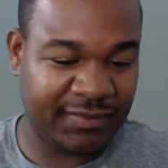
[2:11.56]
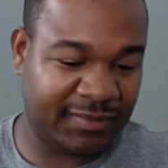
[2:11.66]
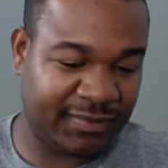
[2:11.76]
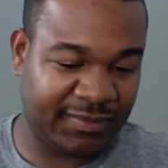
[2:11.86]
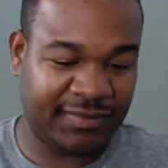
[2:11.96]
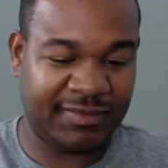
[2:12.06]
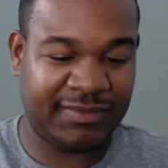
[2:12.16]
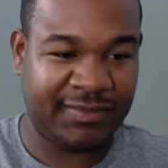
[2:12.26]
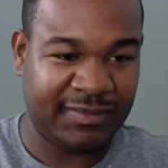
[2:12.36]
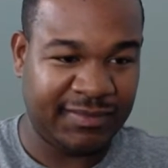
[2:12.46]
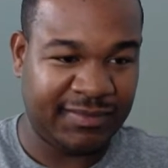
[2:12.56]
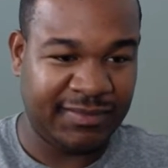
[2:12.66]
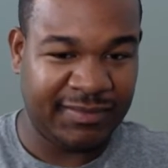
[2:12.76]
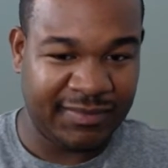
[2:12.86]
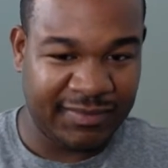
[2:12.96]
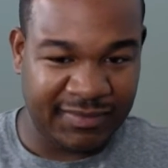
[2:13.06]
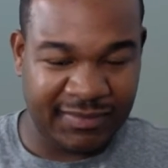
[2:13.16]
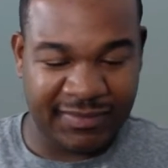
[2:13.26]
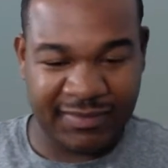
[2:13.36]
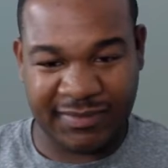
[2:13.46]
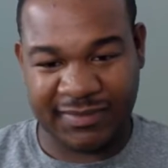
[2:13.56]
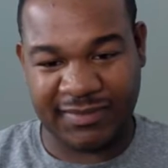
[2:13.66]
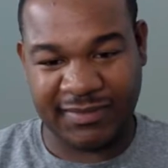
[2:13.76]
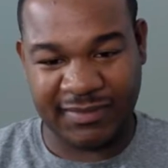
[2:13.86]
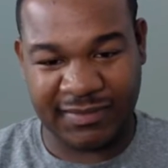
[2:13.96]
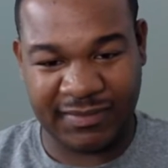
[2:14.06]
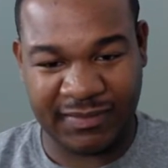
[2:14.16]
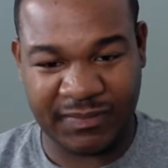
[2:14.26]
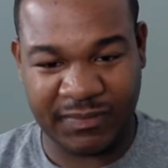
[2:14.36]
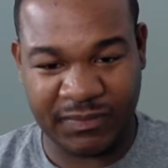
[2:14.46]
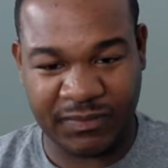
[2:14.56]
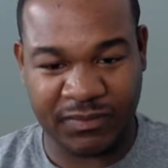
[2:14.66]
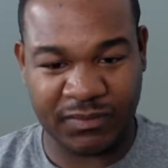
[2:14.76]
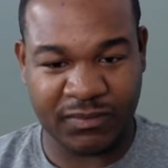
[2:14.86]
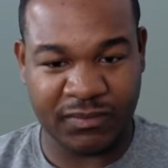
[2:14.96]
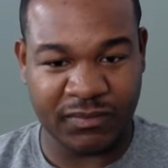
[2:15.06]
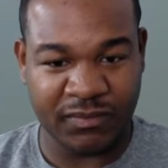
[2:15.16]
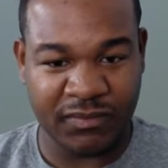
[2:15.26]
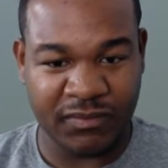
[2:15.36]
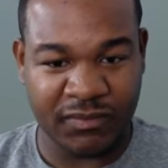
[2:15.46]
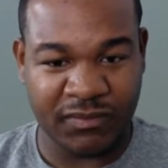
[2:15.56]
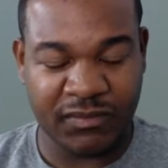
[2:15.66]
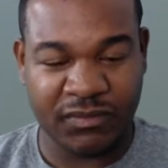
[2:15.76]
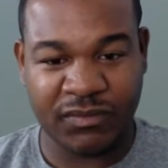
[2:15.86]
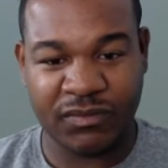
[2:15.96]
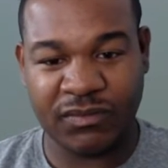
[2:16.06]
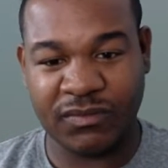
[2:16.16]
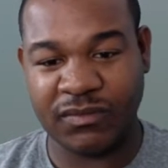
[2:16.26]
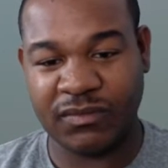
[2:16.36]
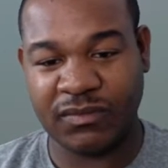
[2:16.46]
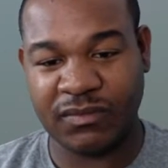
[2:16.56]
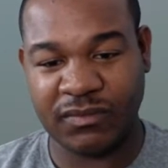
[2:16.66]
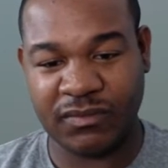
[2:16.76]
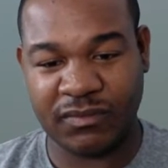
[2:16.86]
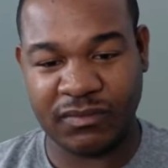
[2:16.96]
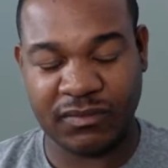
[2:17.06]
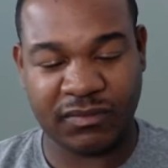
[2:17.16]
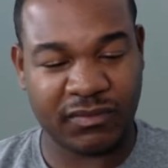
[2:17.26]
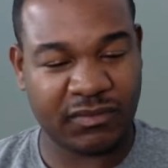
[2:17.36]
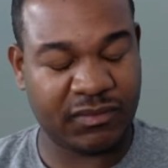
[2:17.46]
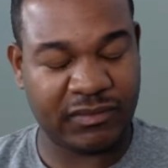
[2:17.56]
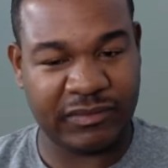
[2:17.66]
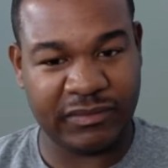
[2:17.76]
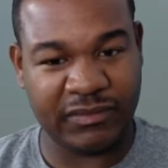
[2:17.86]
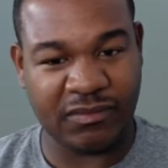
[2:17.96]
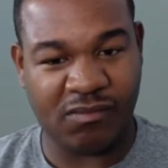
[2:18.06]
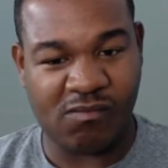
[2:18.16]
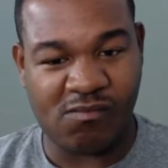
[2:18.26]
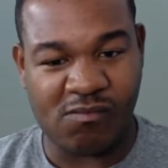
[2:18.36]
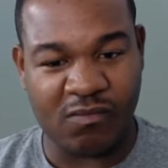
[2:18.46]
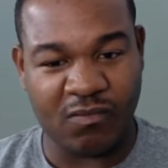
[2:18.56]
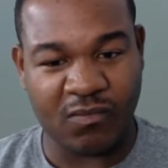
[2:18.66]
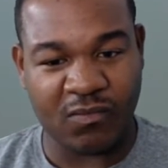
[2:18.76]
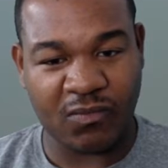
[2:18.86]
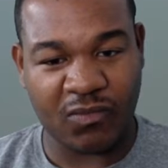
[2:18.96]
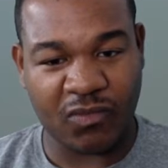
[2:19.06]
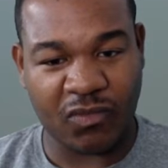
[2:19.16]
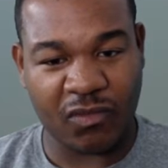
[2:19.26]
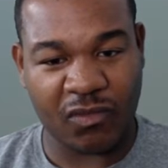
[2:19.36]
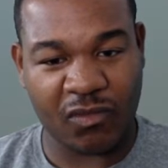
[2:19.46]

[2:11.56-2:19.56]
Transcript: This person isn't speaking.